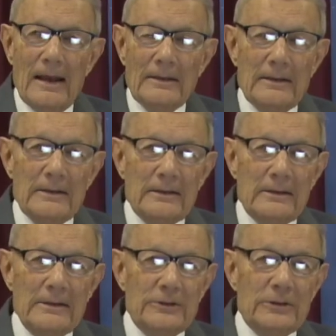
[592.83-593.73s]
And
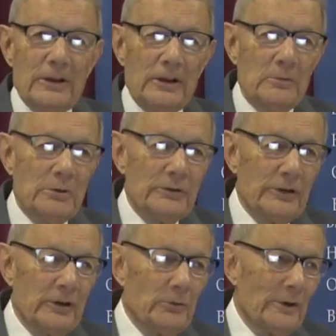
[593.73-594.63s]
this kid
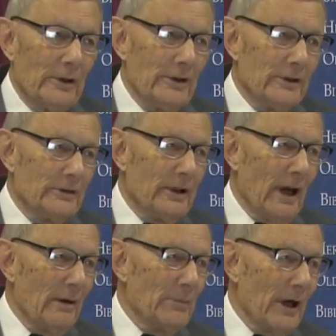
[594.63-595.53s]
was in one of the
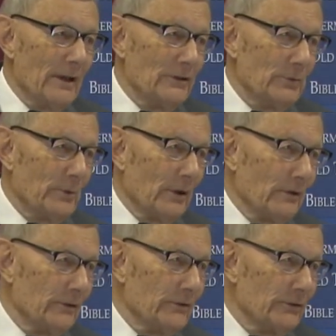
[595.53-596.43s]
top
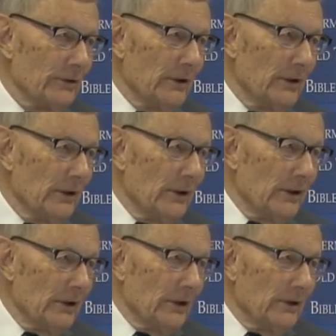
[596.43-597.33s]
hospitals
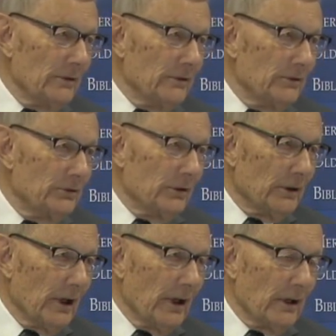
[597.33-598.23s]
in
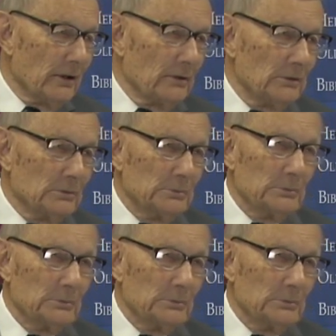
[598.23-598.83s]
Chicago.